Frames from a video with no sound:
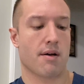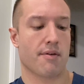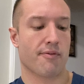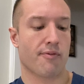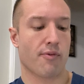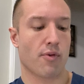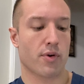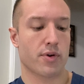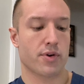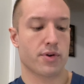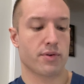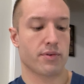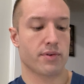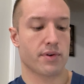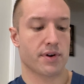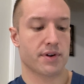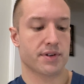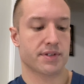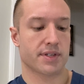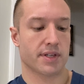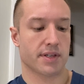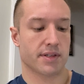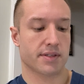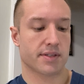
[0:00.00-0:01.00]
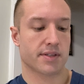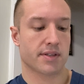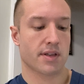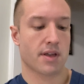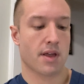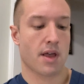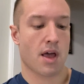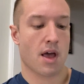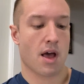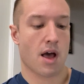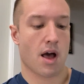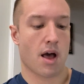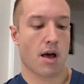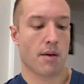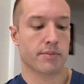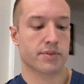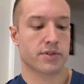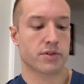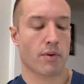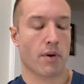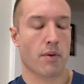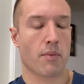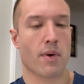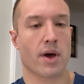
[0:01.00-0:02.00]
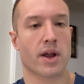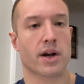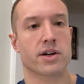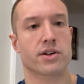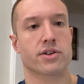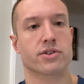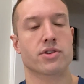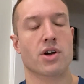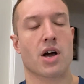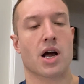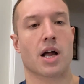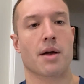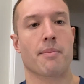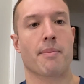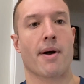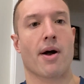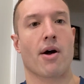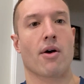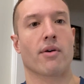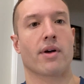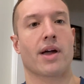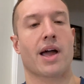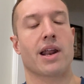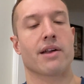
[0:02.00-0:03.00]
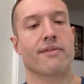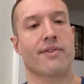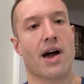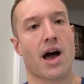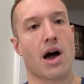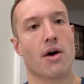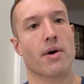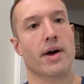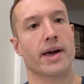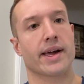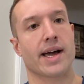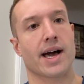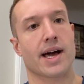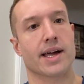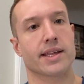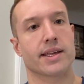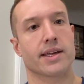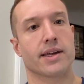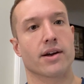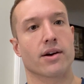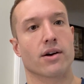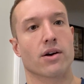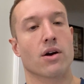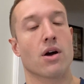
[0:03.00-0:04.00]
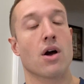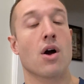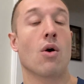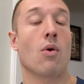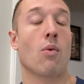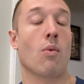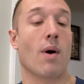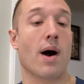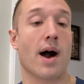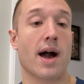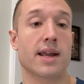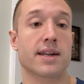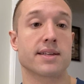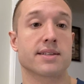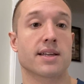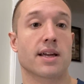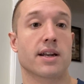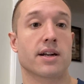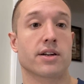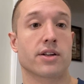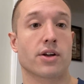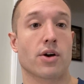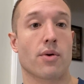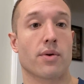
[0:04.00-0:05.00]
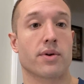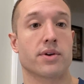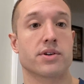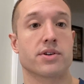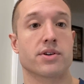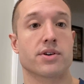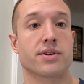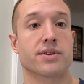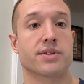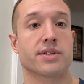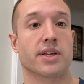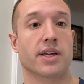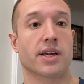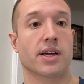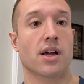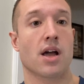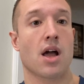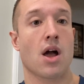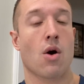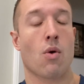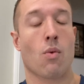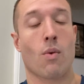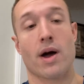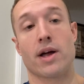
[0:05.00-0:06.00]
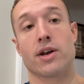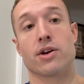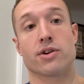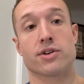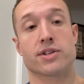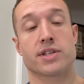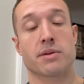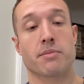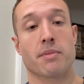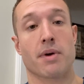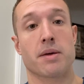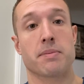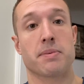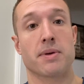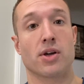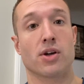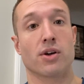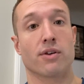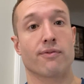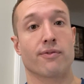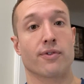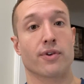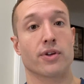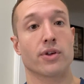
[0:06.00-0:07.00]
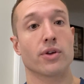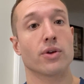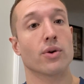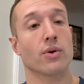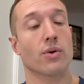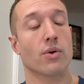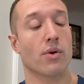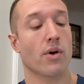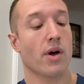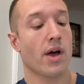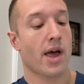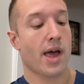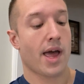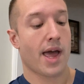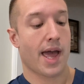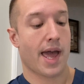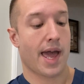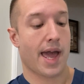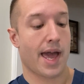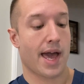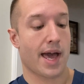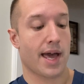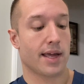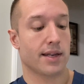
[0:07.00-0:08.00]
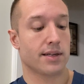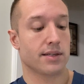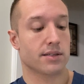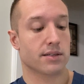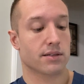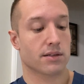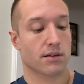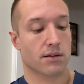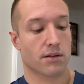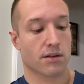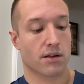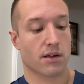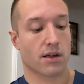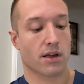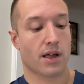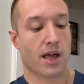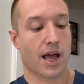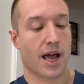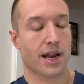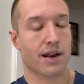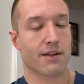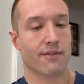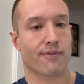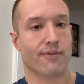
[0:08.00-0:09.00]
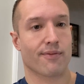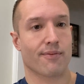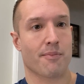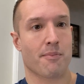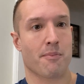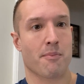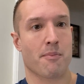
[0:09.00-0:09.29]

for new nurses. So I wanted to talk about kind of how I got here, why I decided to go into nursing, why nursing might be good for you, and kind of